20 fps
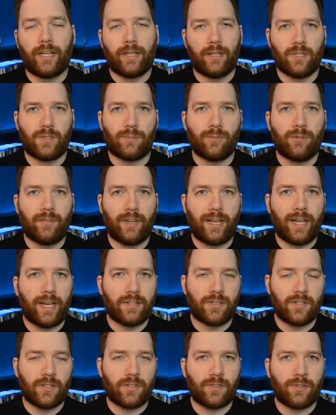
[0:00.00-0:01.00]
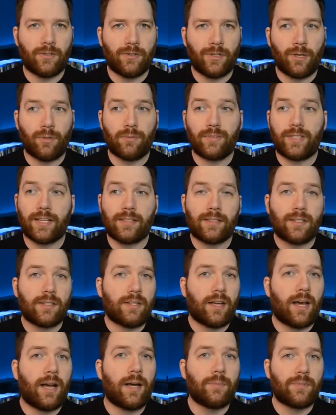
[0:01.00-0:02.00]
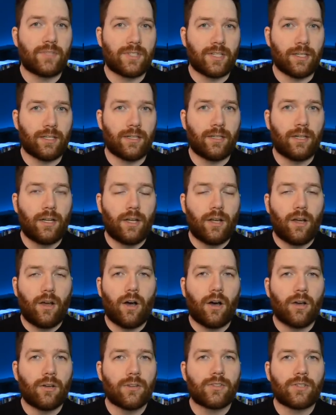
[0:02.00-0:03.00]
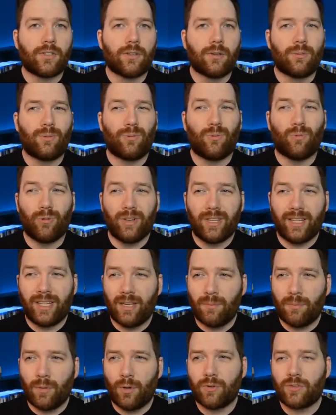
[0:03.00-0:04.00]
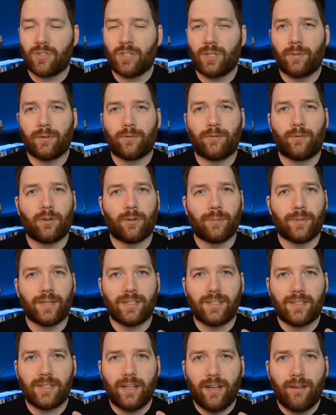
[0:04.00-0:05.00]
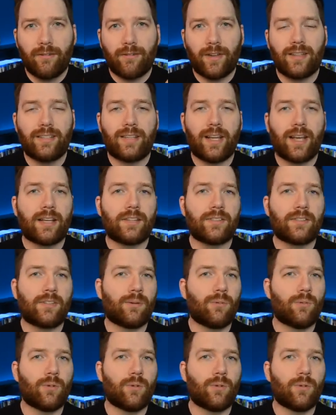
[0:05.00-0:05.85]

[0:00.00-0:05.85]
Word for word: in this movie, as is Stallone. Tessa Thompson, also really emotional performance, fantastic